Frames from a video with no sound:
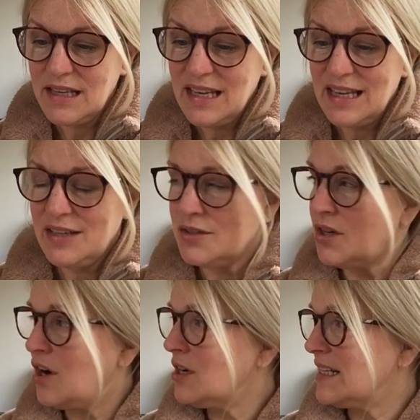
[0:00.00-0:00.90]
He could
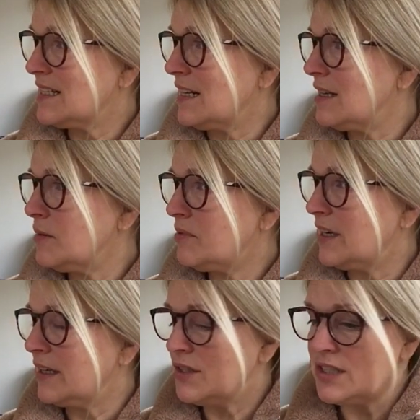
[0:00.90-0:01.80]
hardly stand
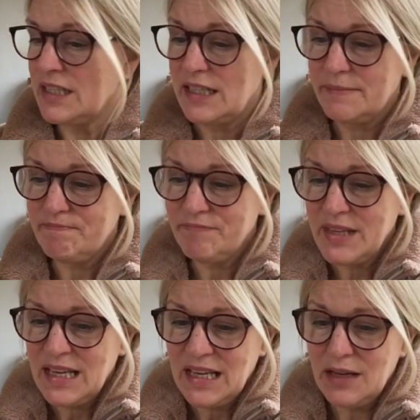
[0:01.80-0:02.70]
upright, could he?
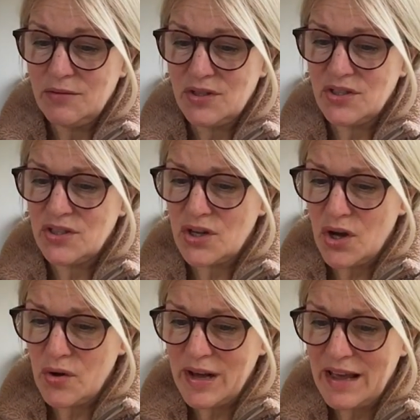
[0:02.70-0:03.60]
It was
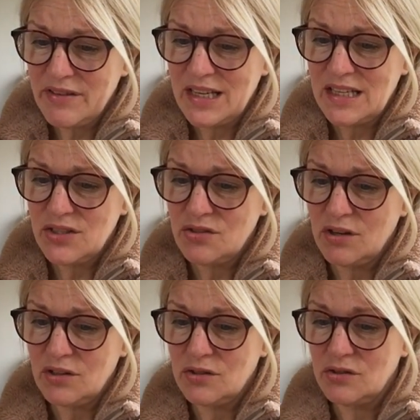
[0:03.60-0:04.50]
so heavy he
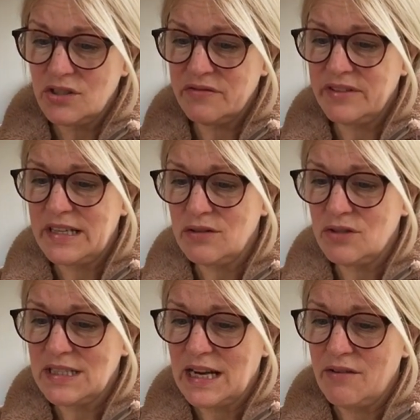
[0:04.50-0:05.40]
struggled across
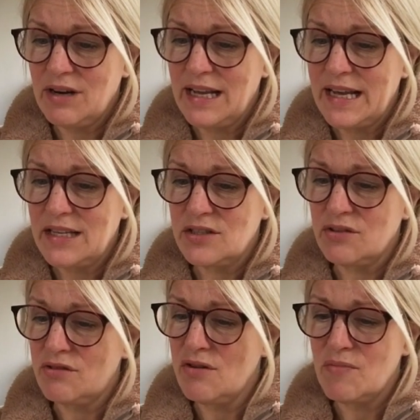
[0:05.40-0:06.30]
fields, down lanes,
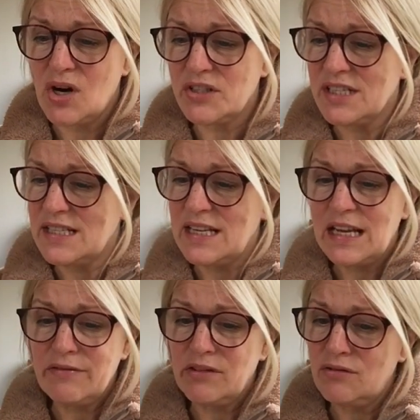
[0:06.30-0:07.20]
through marshes, and
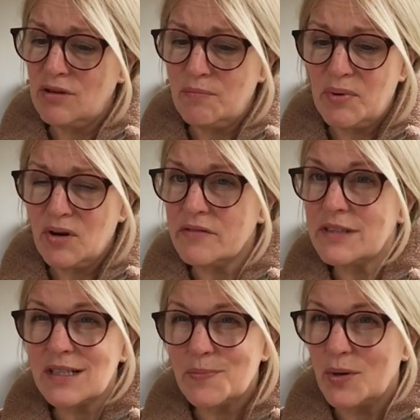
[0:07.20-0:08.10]
even through a bog of
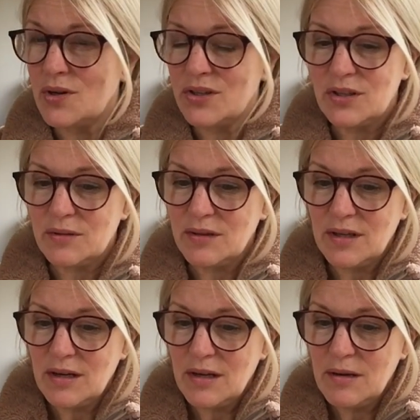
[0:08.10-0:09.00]
despond.
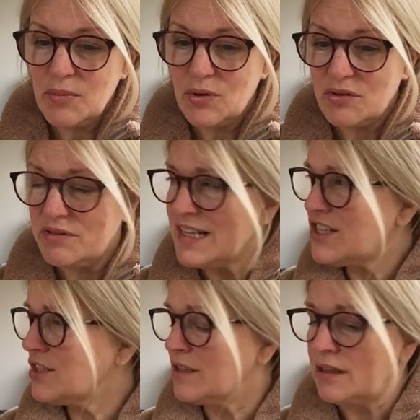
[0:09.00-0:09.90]
Poor
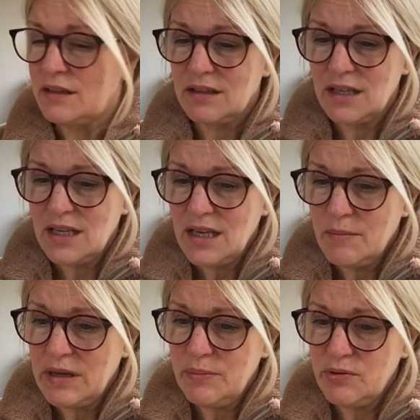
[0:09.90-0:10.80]
Christian.
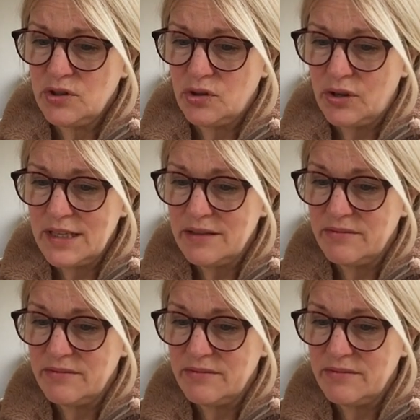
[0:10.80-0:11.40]
People joined him